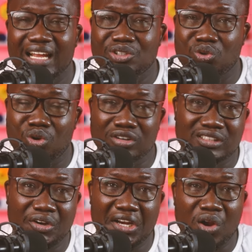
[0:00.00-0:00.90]
So
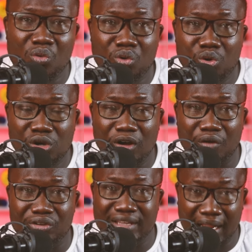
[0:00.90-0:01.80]
considering the role
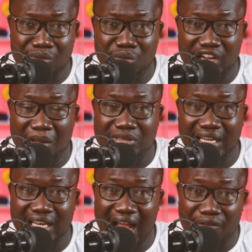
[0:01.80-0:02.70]
of Iñaki Williams
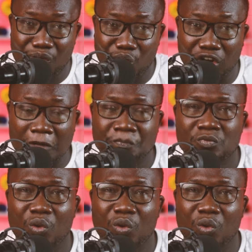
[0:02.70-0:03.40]
at the AFCON,